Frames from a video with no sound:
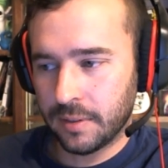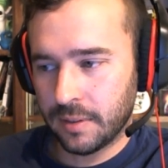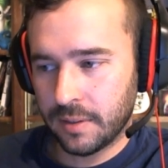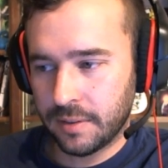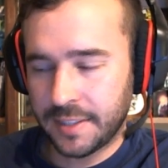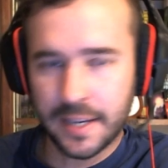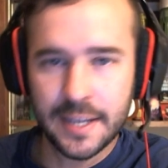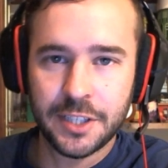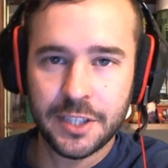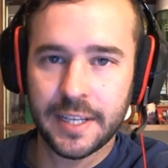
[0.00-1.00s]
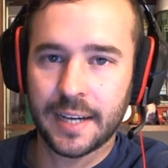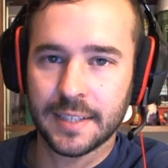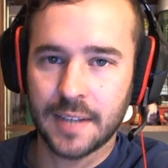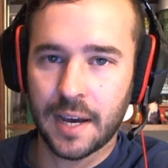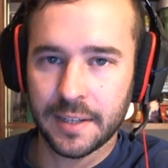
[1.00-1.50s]
this Gahiji deck
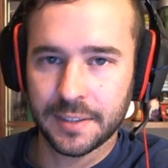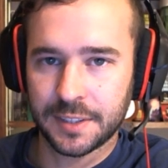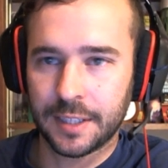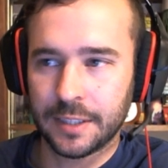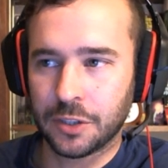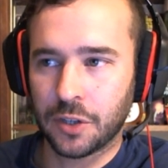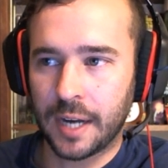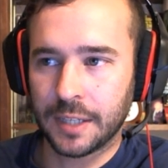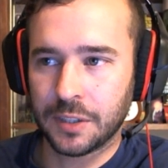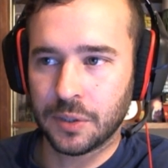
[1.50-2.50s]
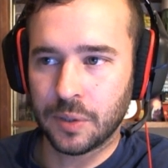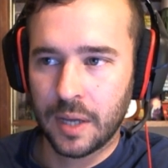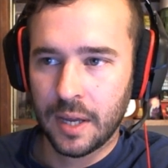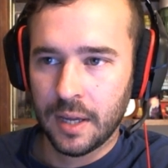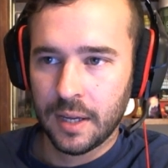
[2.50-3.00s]
is not necessarily trying to
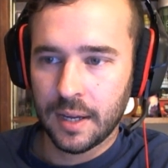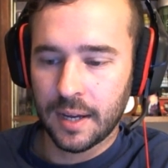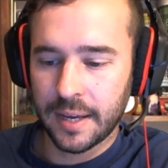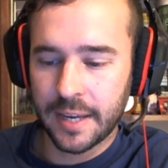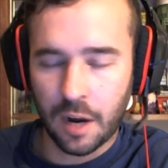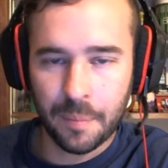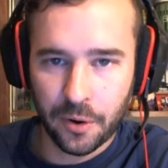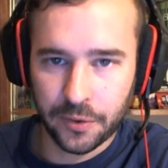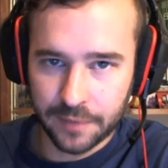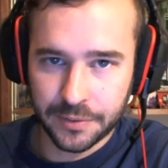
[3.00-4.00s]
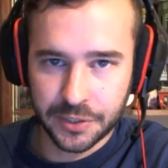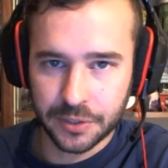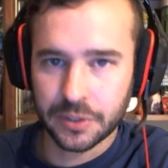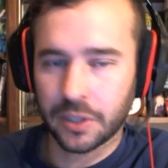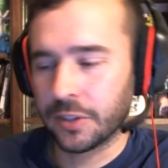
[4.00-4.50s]
hit our opponent every single
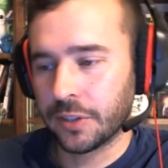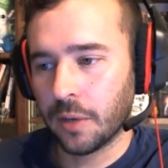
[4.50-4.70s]
turn.